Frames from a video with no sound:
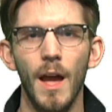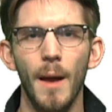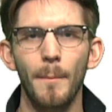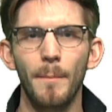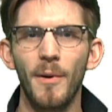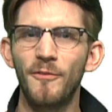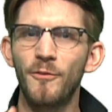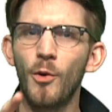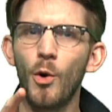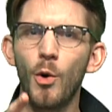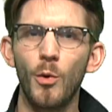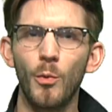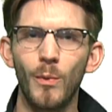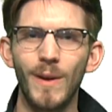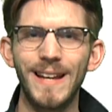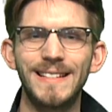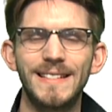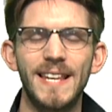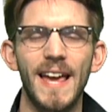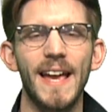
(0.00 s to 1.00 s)
Before
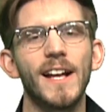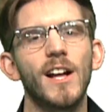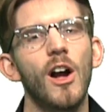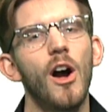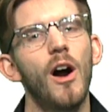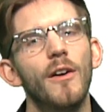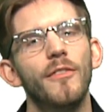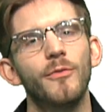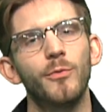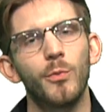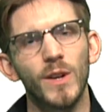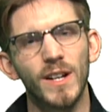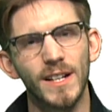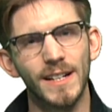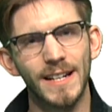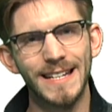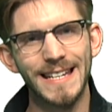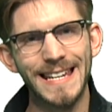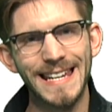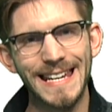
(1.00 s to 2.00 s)
we take off, we're
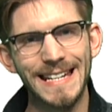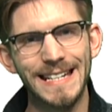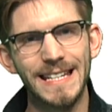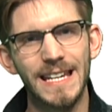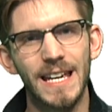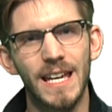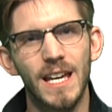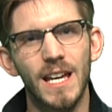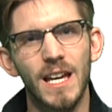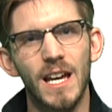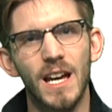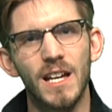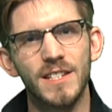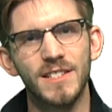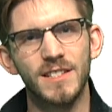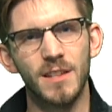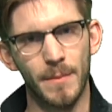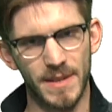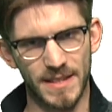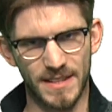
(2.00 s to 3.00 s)
gonna need
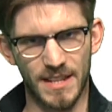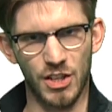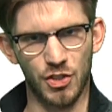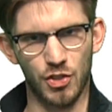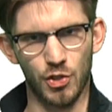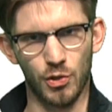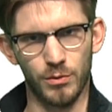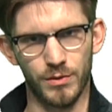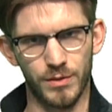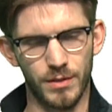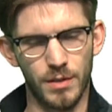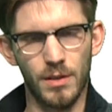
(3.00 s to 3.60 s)
some essentials.